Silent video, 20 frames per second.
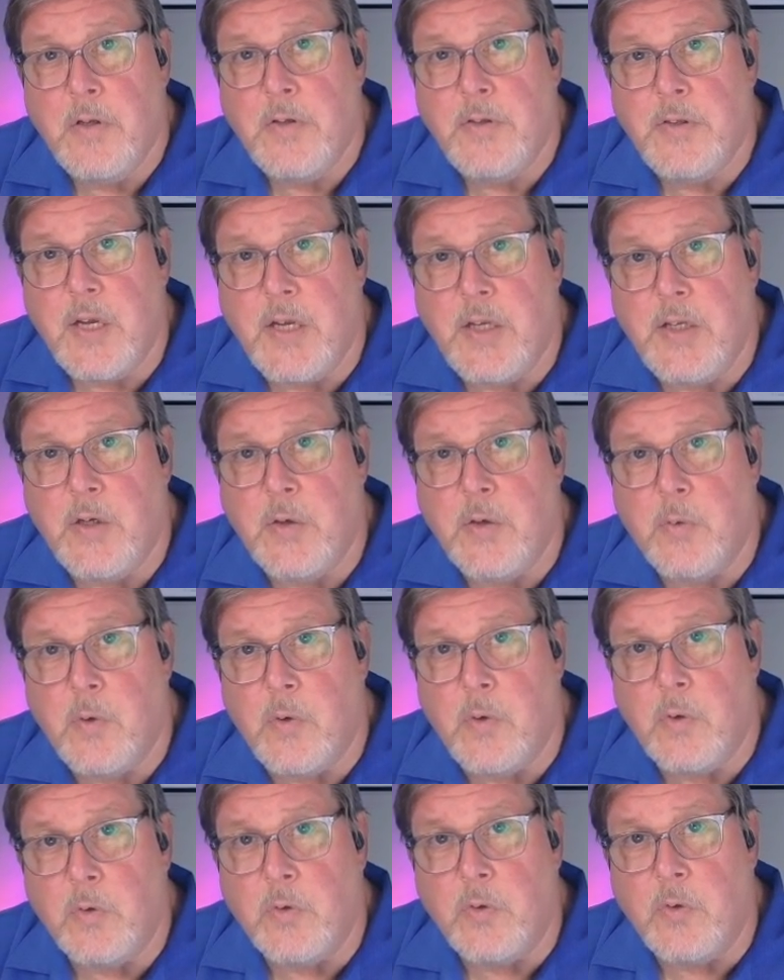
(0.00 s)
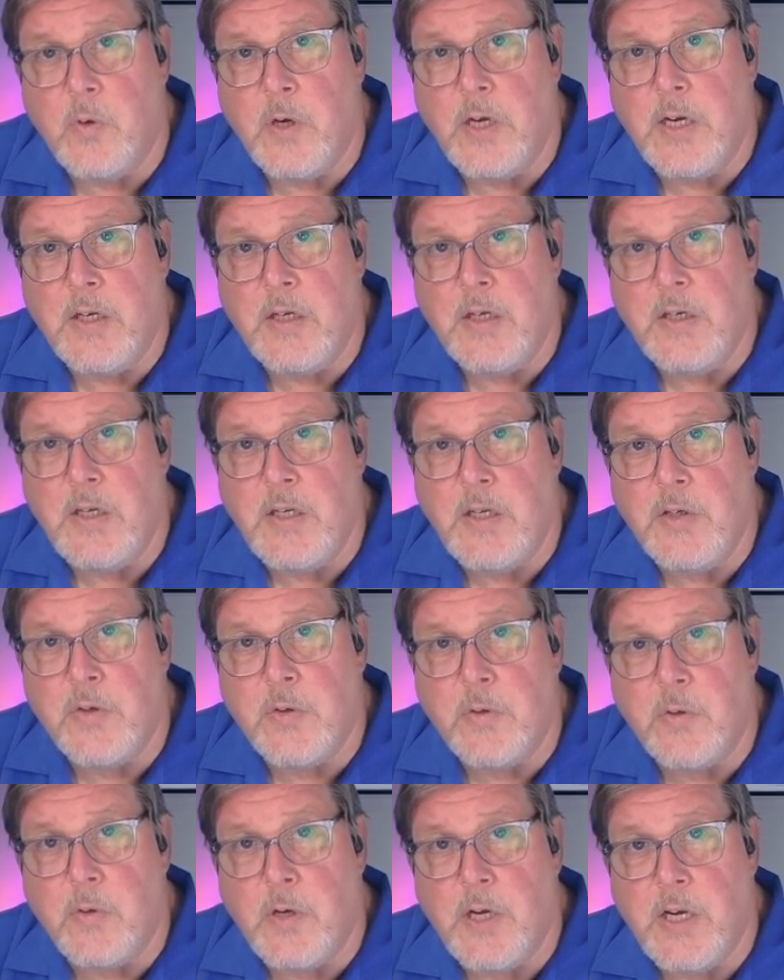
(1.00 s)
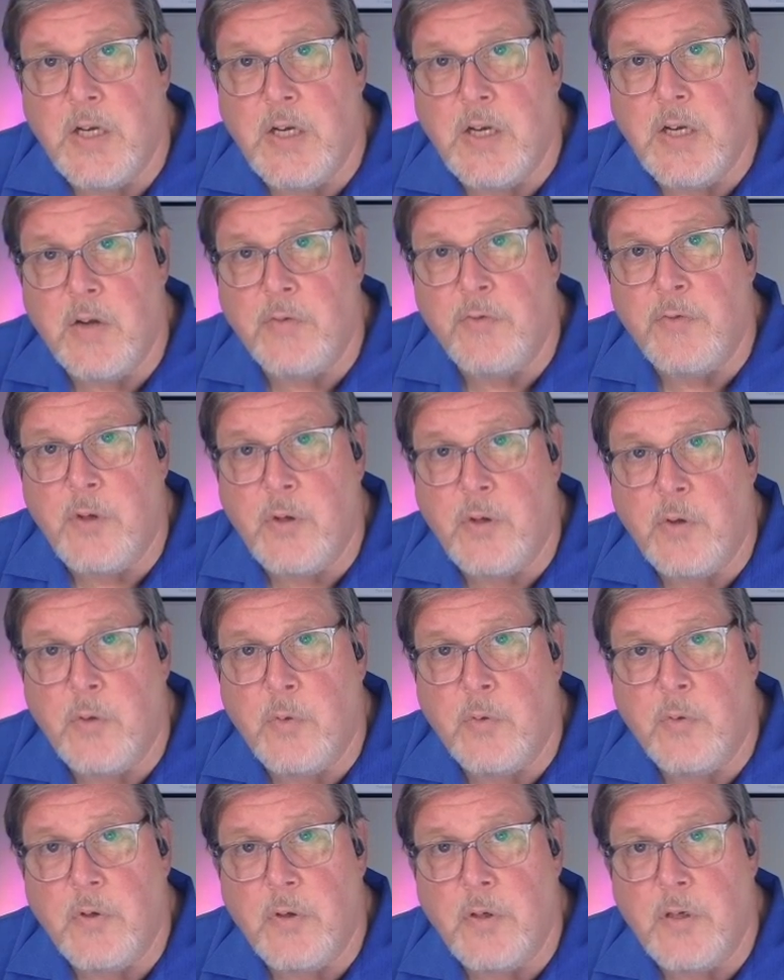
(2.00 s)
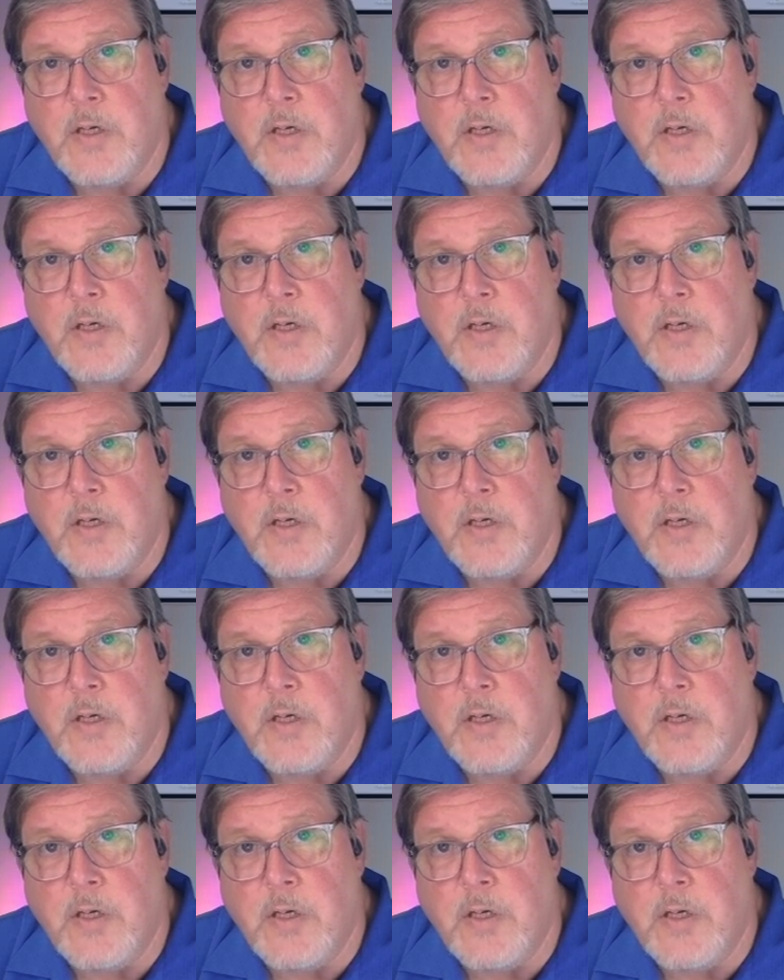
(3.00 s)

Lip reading: 10-year-old grandniece or grandnephew